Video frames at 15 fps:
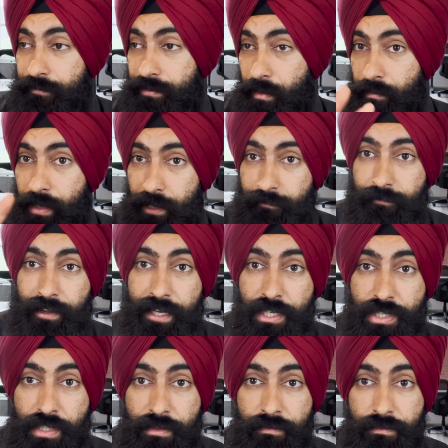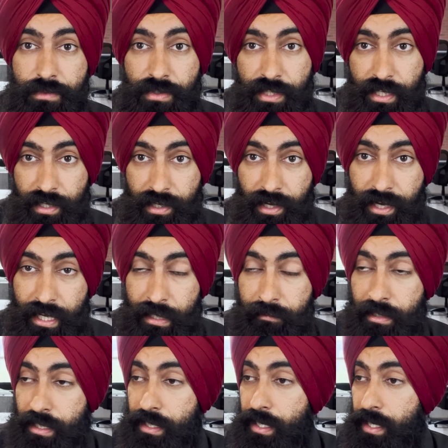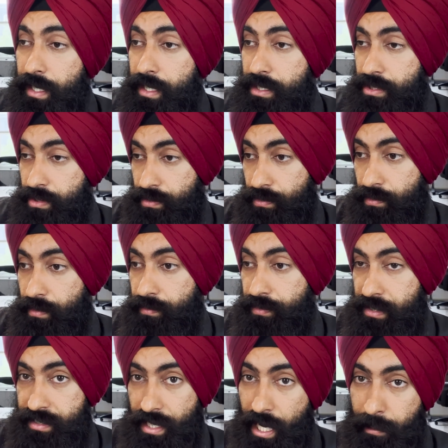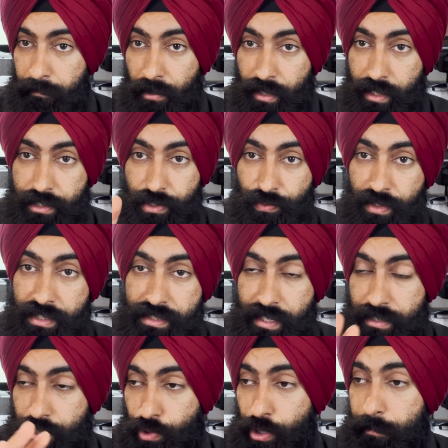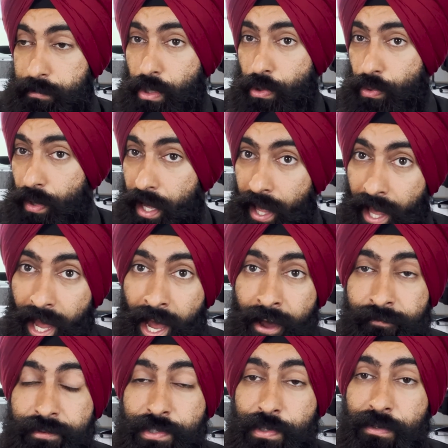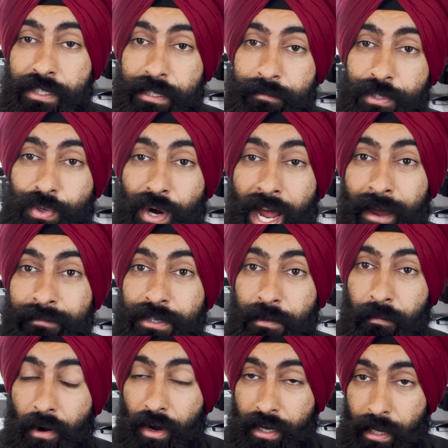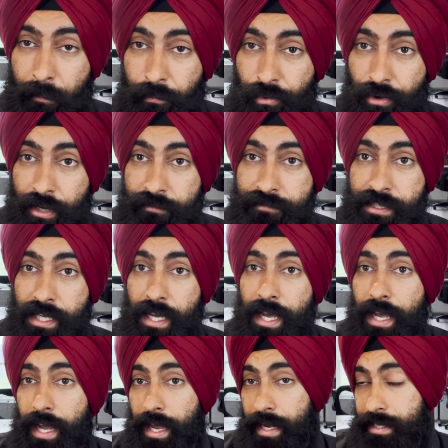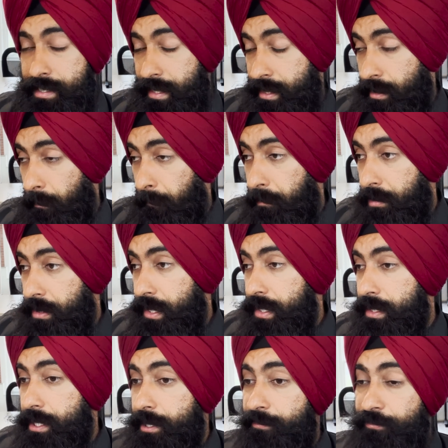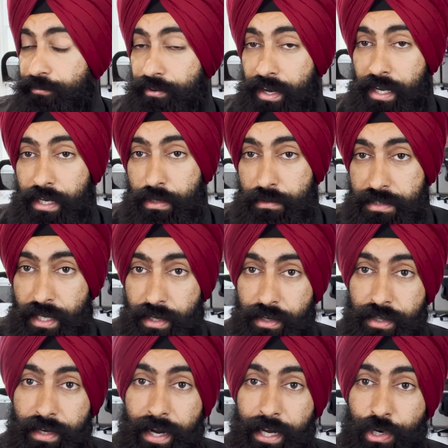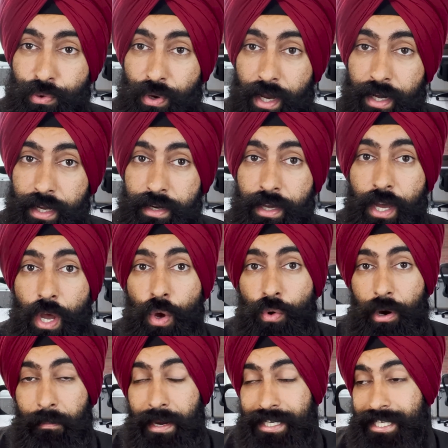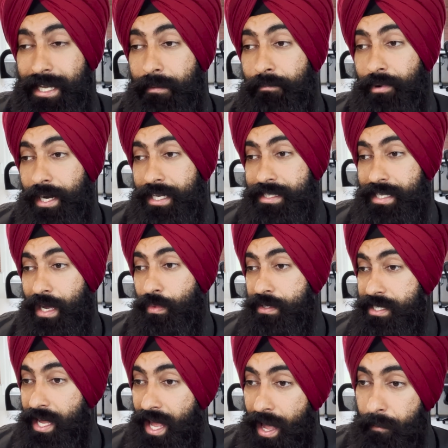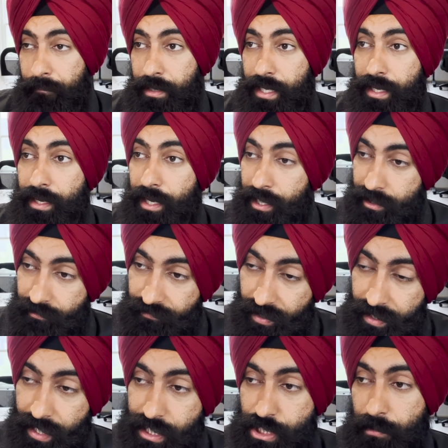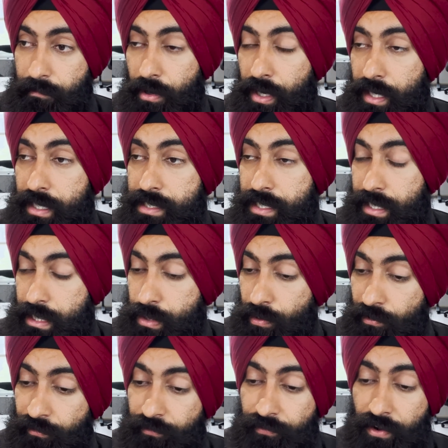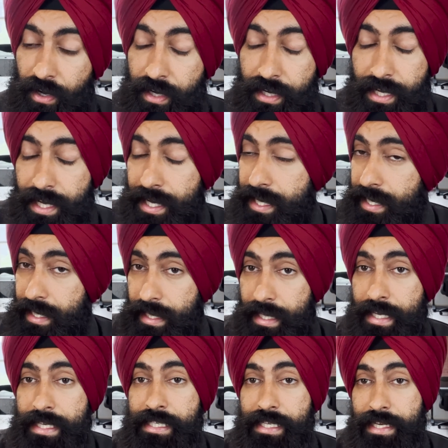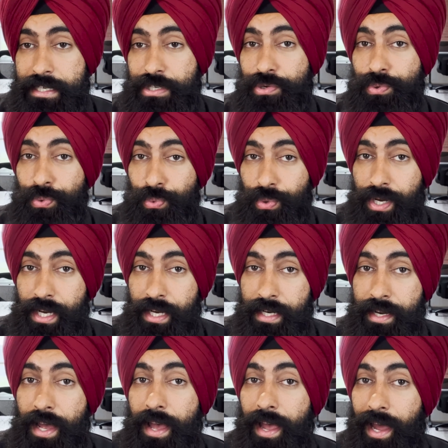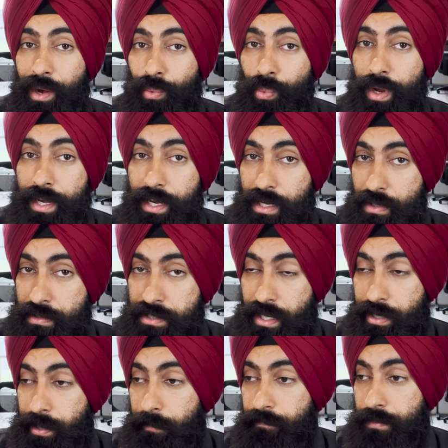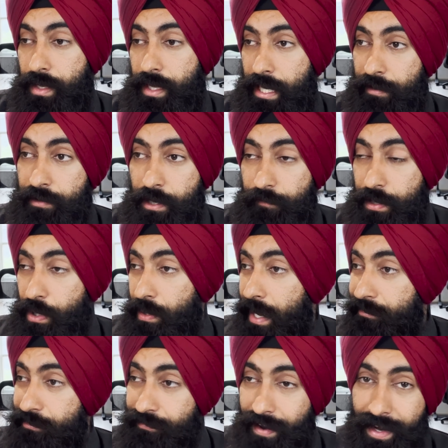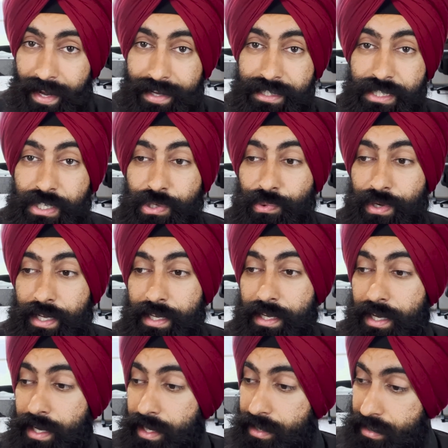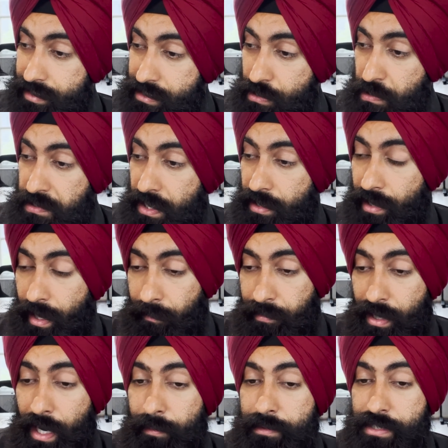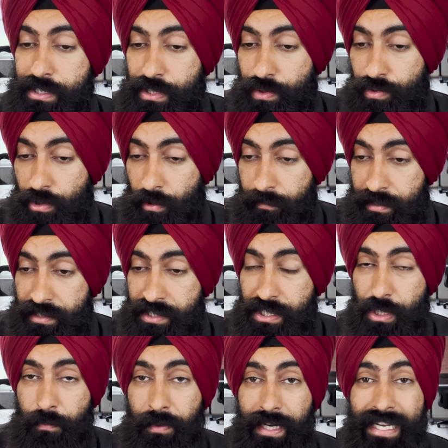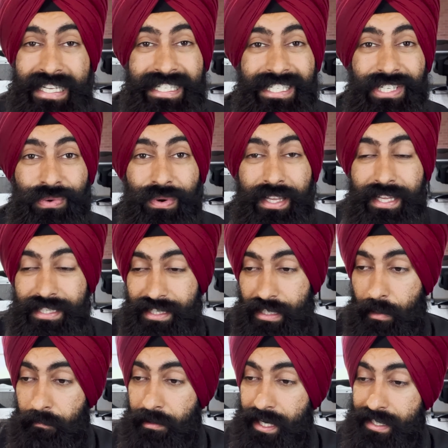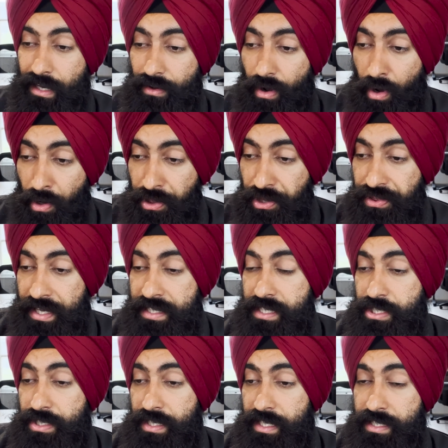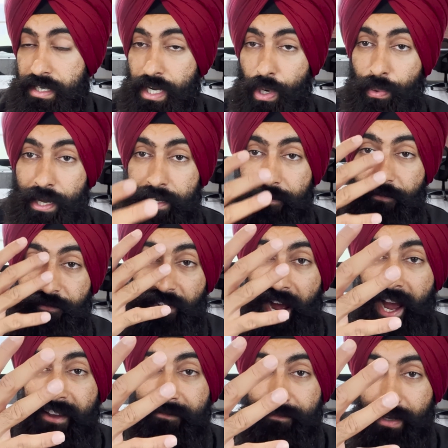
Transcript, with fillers: from inflation to the economy to the stock market to real estate to crypto, you have to subscribe to Market Briefs. It is a completely free newsletter that I created where my team breaks down what's happening in the financial markets into a fun, easy to read, and witty newsletter. Even if you don't have a finance degree, this newsletter, I promise you, will be super easy to read. That's going to break down all the things that you need to know in five